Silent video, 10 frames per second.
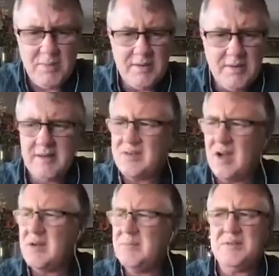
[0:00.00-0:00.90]
And they
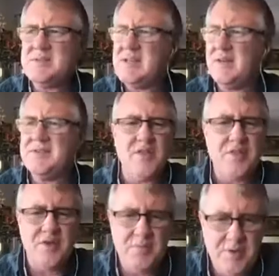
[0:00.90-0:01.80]
talk about themselves in the
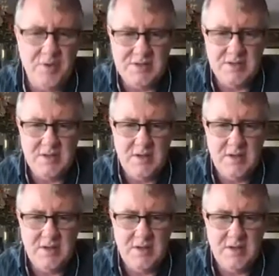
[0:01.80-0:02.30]
third person.